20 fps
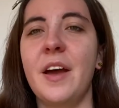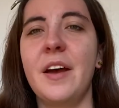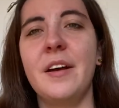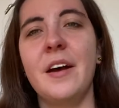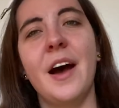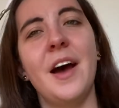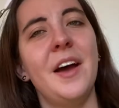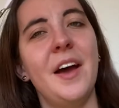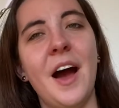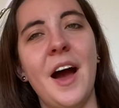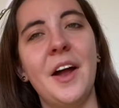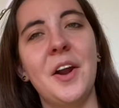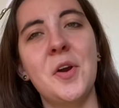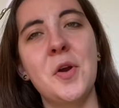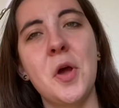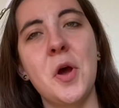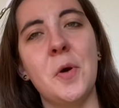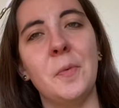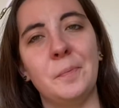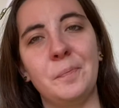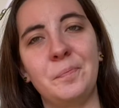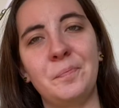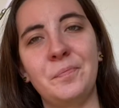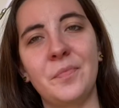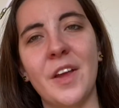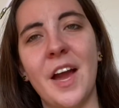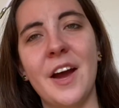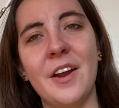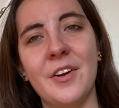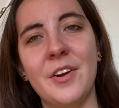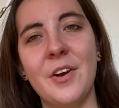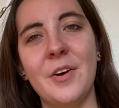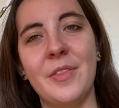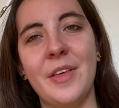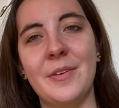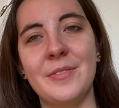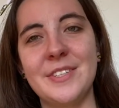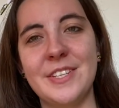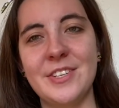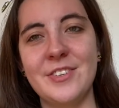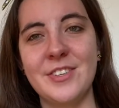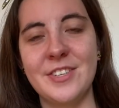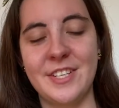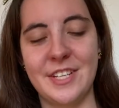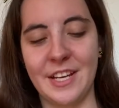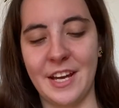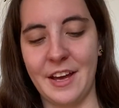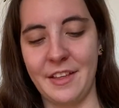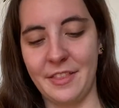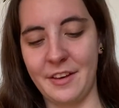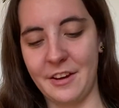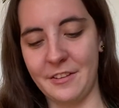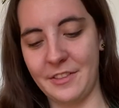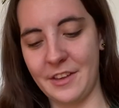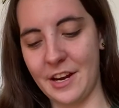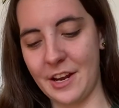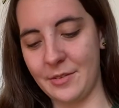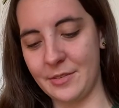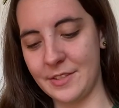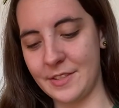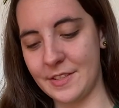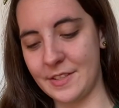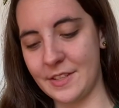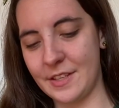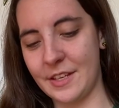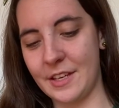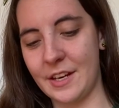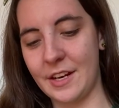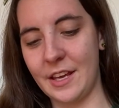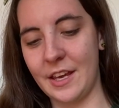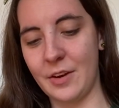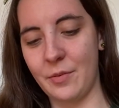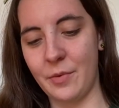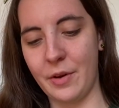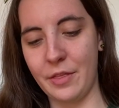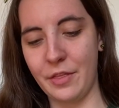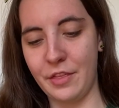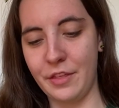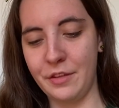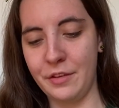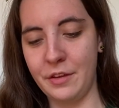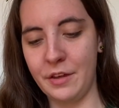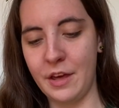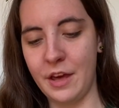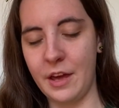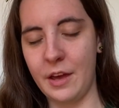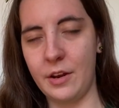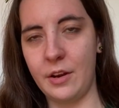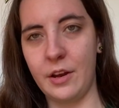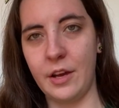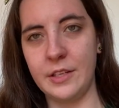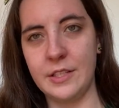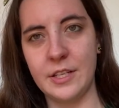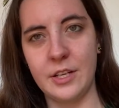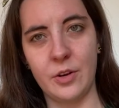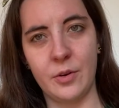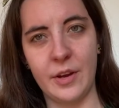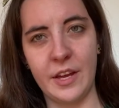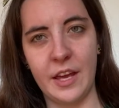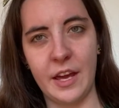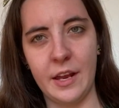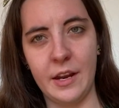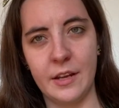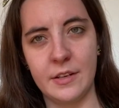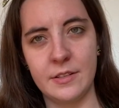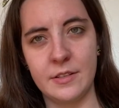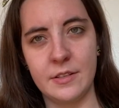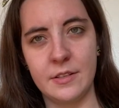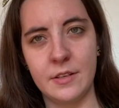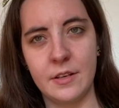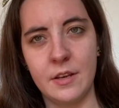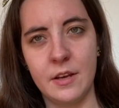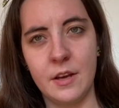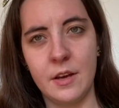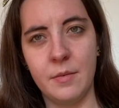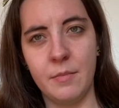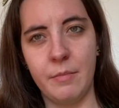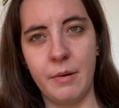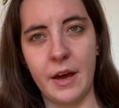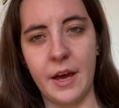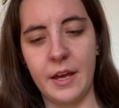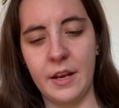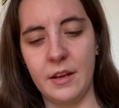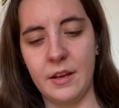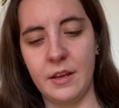I, I don't know I don't know that was interesting. I thought that I was gonna get one thing and I didn't quite get it, but